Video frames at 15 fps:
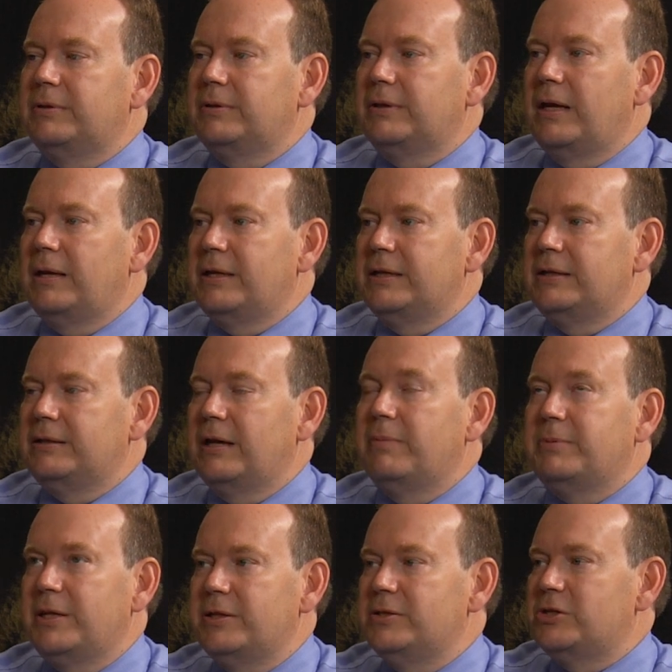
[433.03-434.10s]

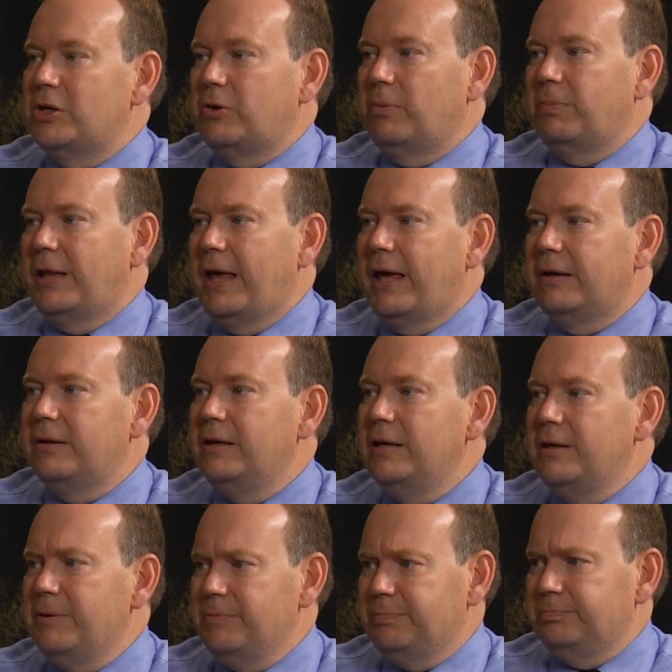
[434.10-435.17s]
updated general plan.
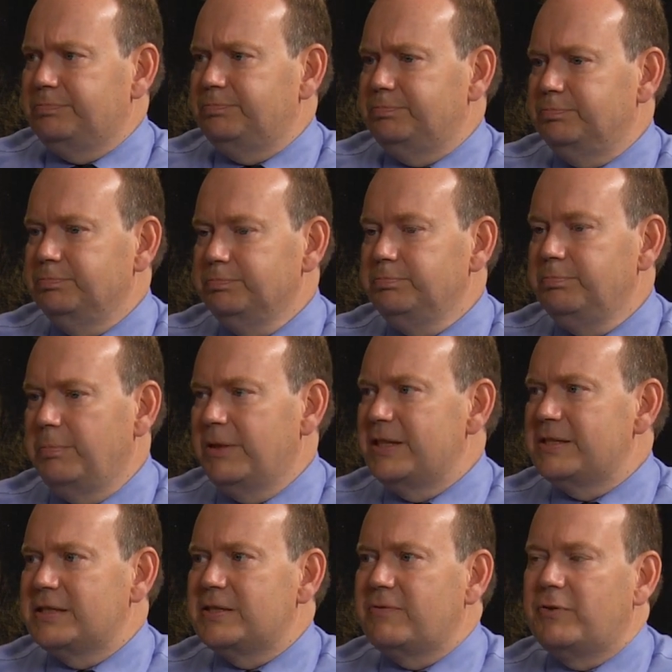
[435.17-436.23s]
But
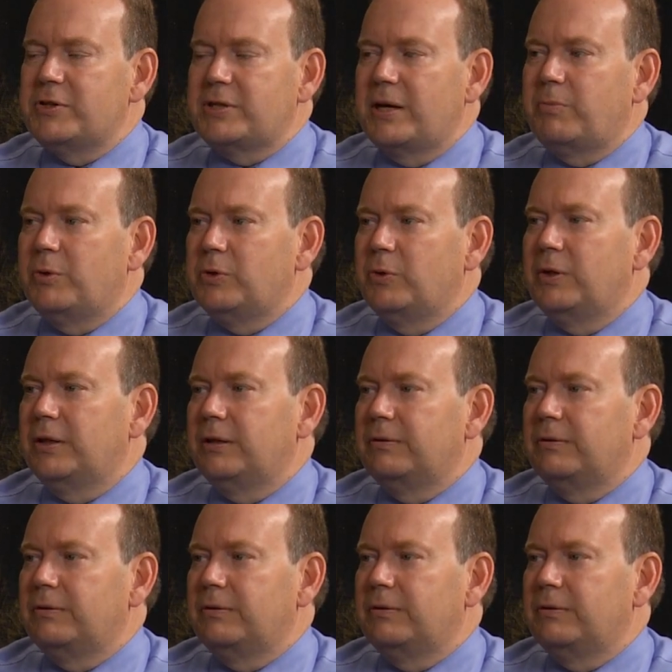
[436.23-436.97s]
this is the first time we're doing a